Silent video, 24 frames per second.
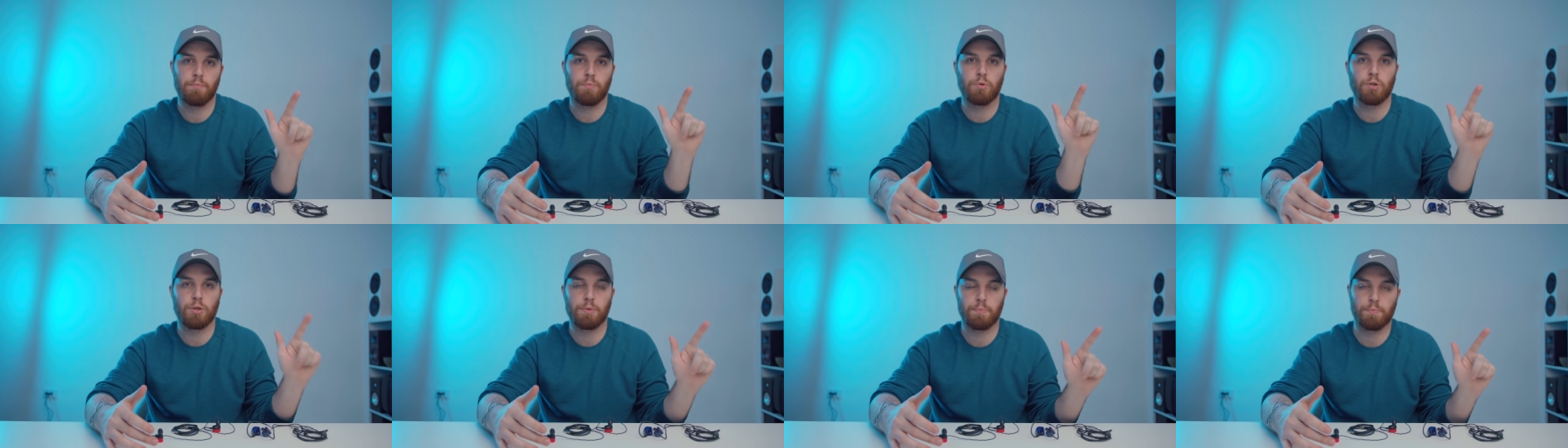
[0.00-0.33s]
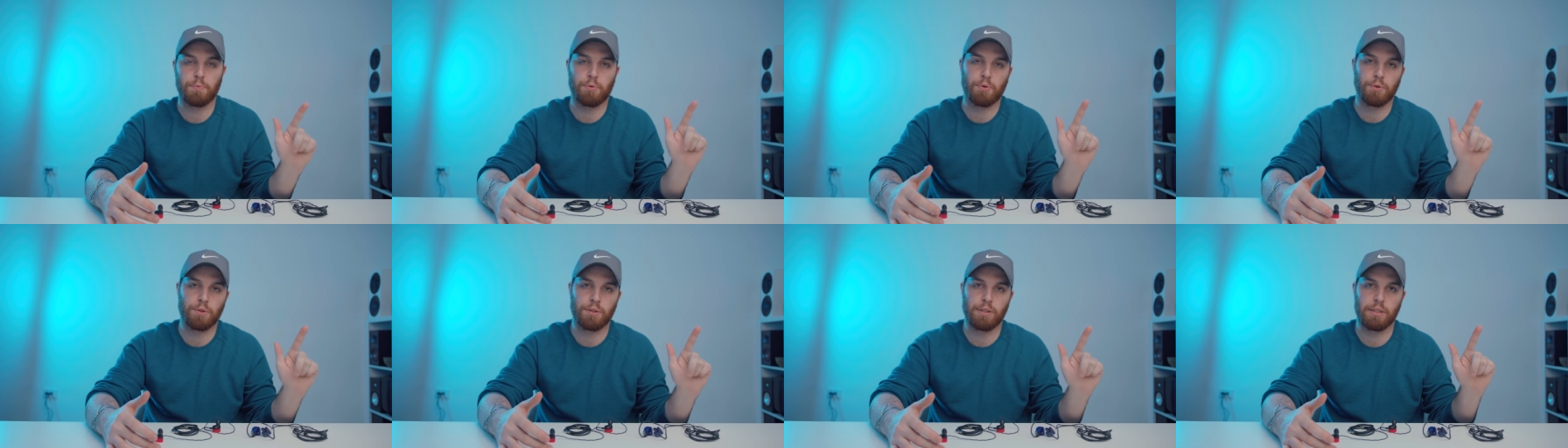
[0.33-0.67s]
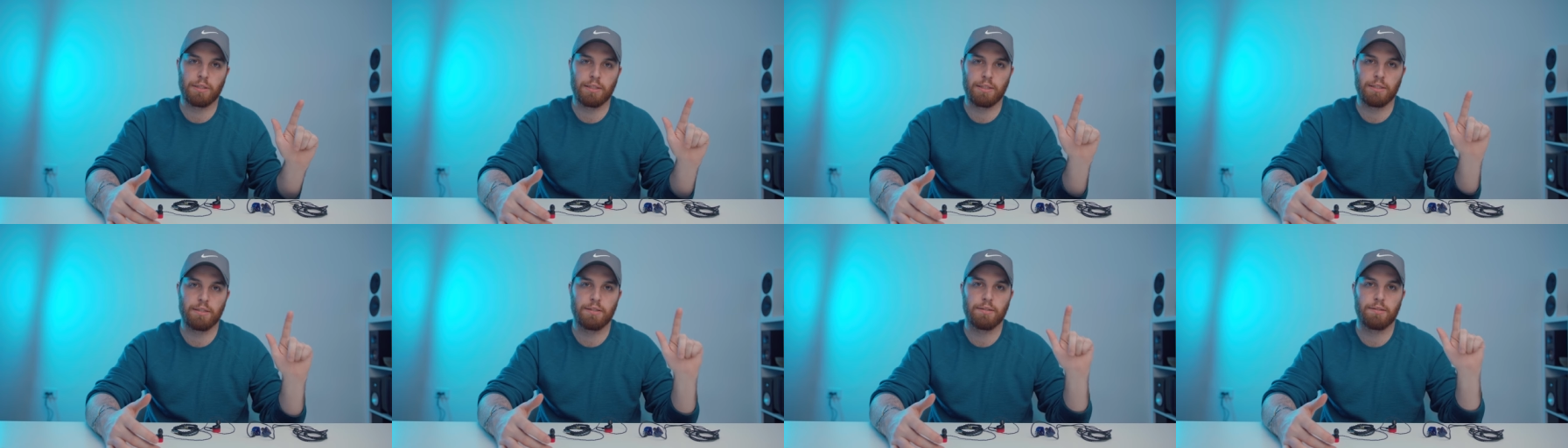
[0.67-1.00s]
more
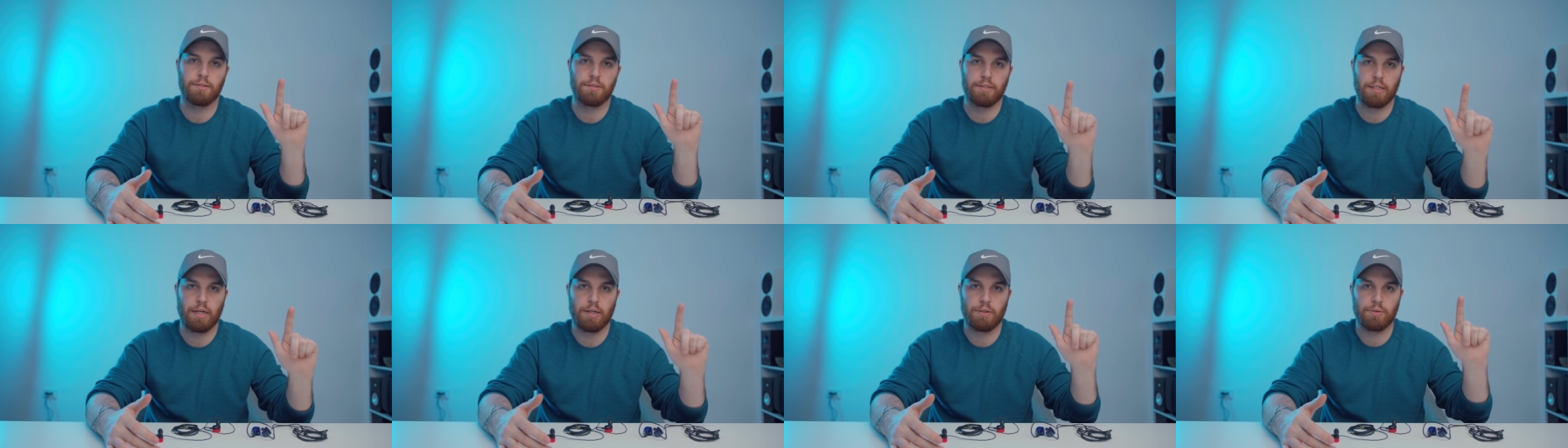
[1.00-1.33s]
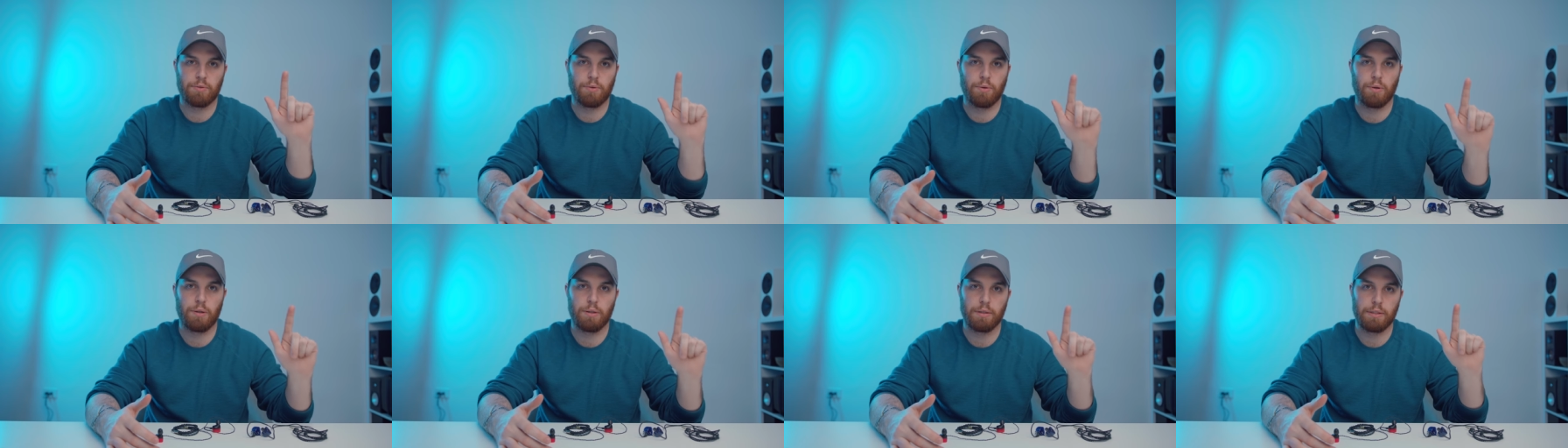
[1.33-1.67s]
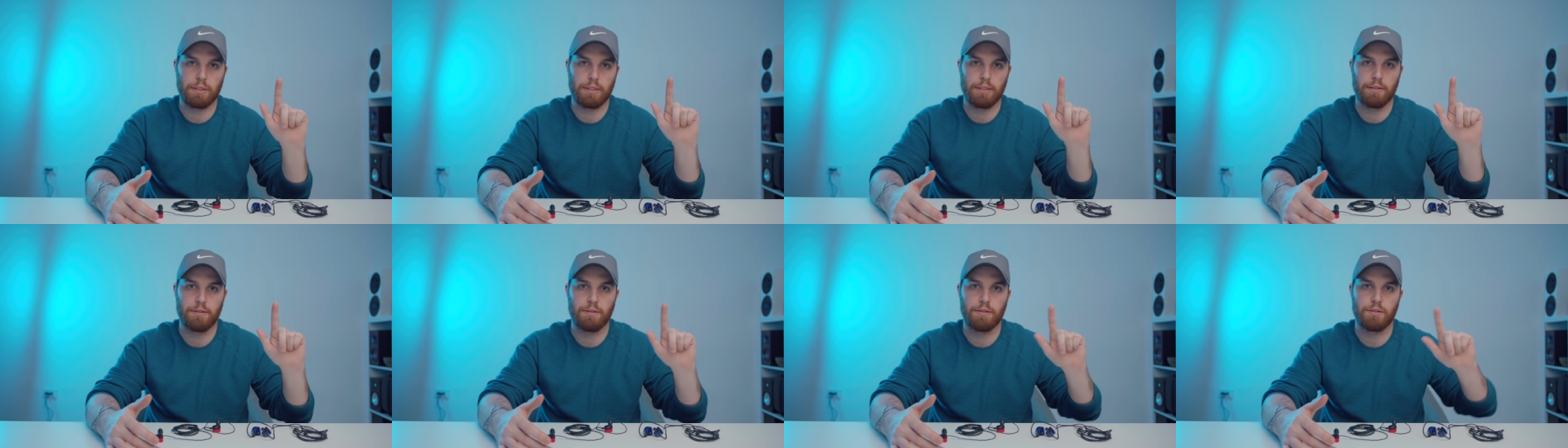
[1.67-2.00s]
importantly, sound
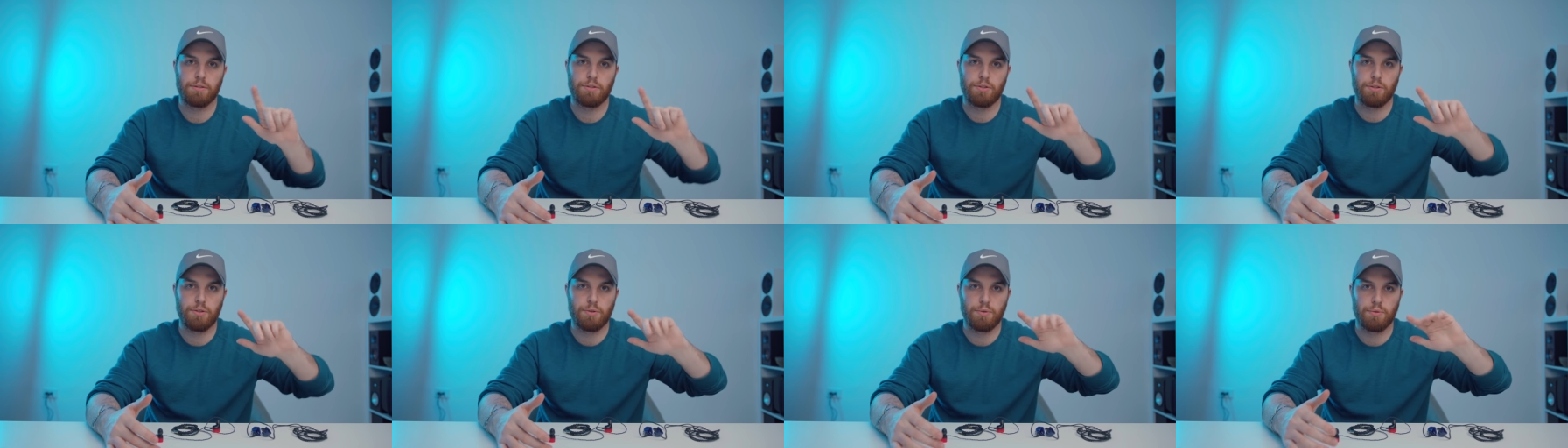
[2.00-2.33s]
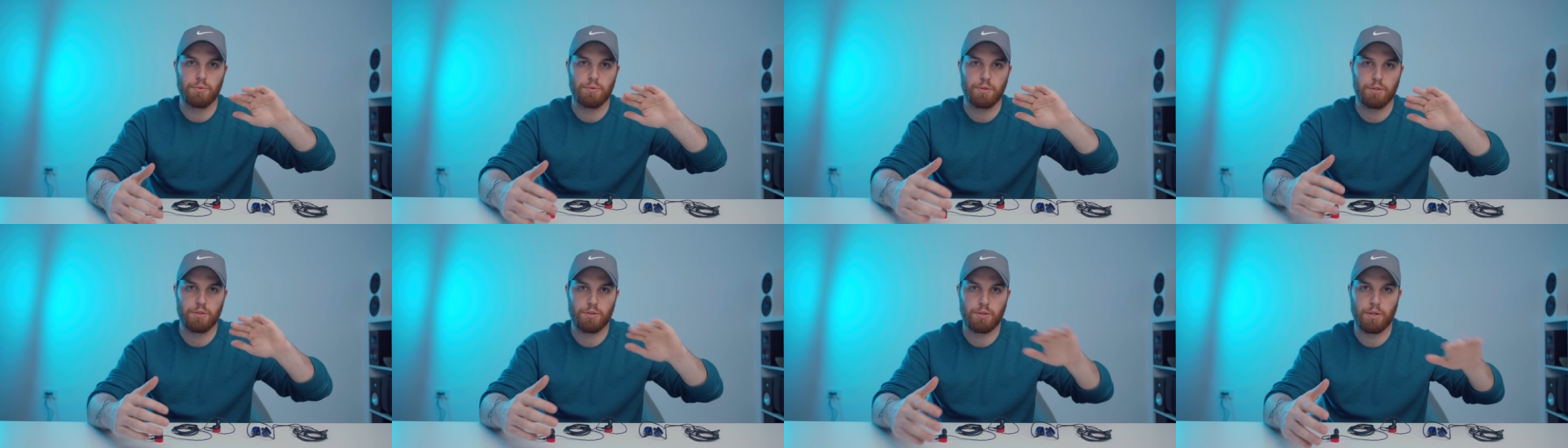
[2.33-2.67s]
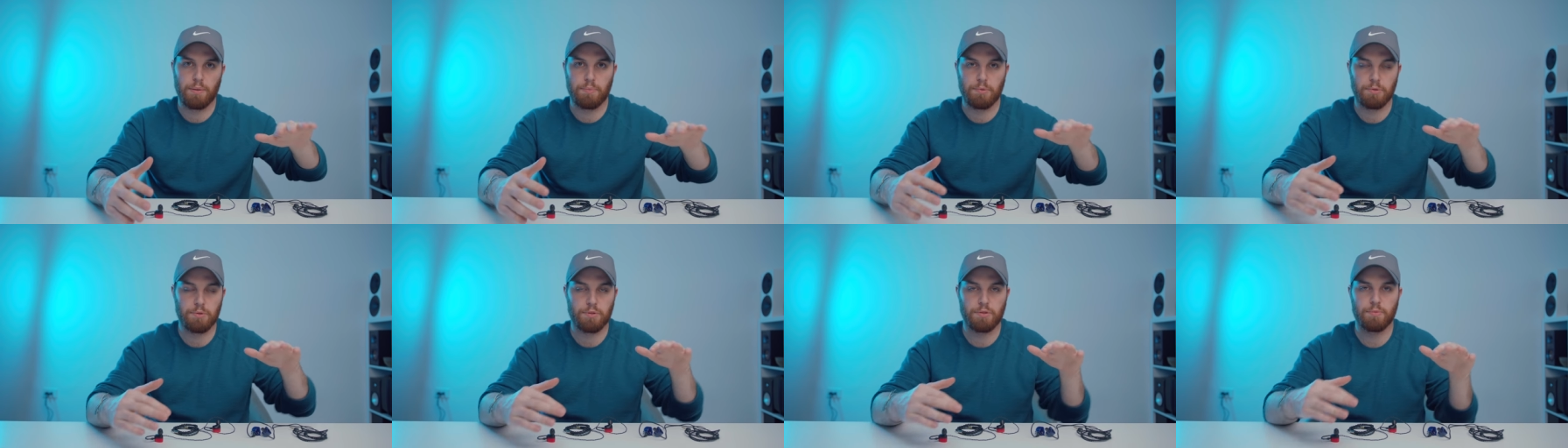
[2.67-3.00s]
quality to the
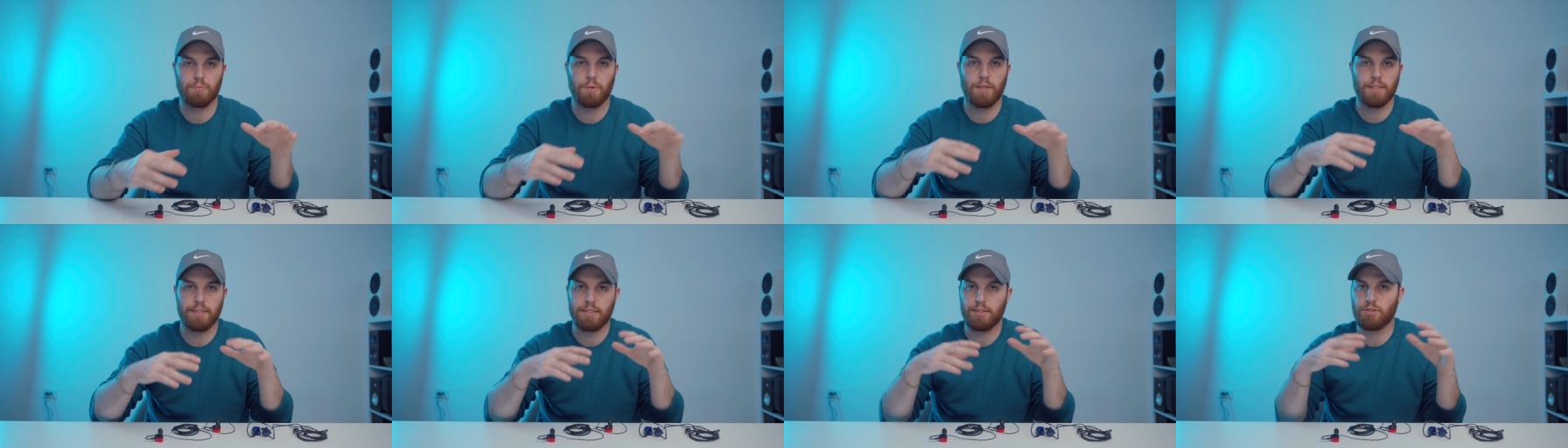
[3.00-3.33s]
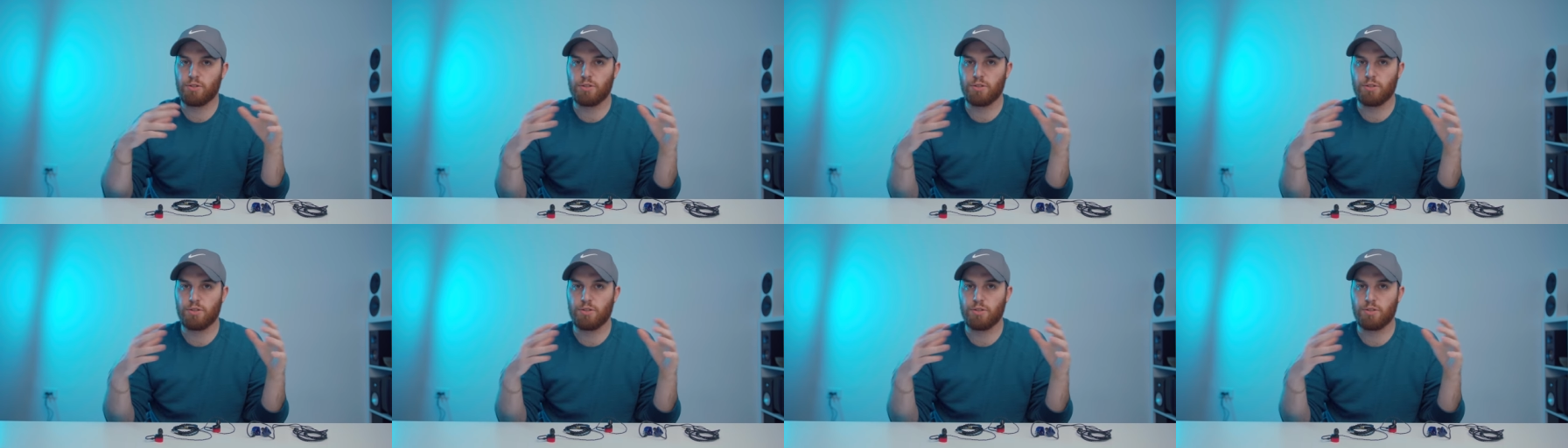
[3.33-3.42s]
treble response.